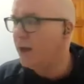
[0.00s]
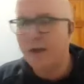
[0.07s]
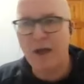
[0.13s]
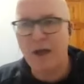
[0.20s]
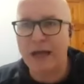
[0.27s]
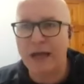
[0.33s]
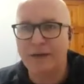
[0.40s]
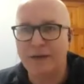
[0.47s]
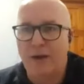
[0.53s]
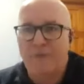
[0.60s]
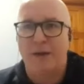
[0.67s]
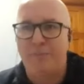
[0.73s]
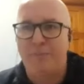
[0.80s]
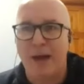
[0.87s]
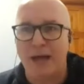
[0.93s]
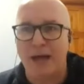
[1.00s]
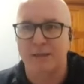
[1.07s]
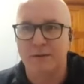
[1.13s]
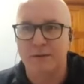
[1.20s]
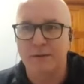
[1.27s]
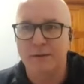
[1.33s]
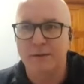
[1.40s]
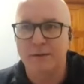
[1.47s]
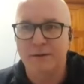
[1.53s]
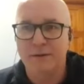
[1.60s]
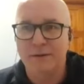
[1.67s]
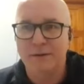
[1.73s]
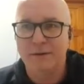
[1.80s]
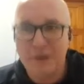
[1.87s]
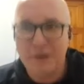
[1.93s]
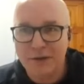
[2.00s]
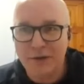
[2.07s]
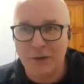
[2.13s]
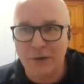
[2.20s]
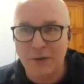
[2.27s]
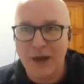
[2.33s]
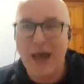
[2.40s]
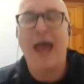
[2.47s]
At felt packed, you know,